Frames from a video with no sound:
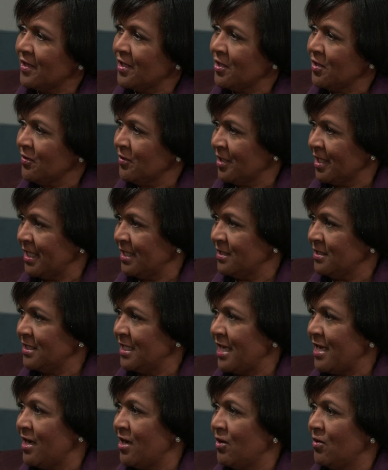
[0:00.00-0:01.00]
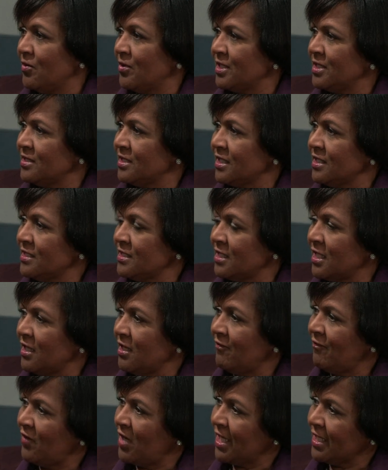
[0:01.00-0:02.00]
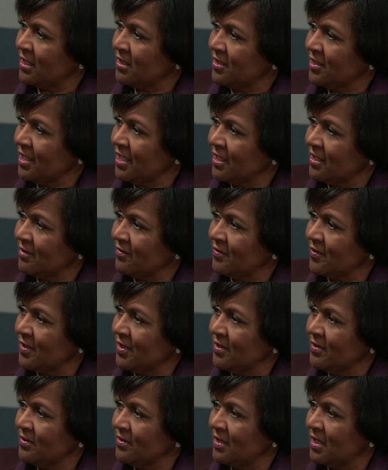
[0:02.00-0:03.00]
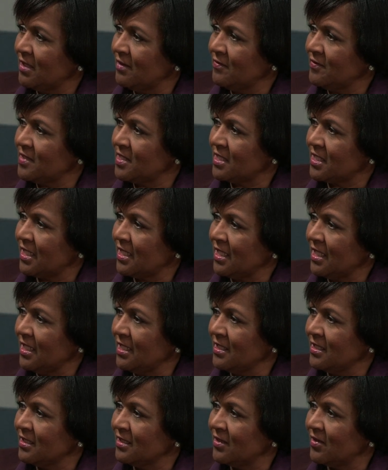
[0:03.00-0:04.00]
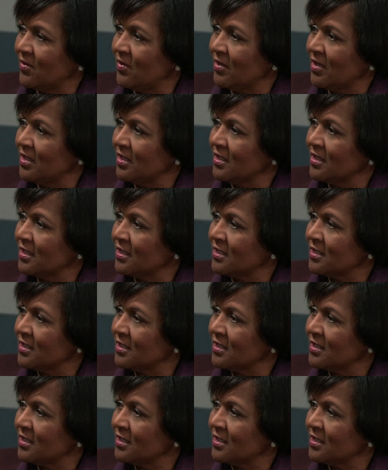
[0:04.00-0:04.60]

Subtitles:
that you're in now, is this a final year for you of study, or?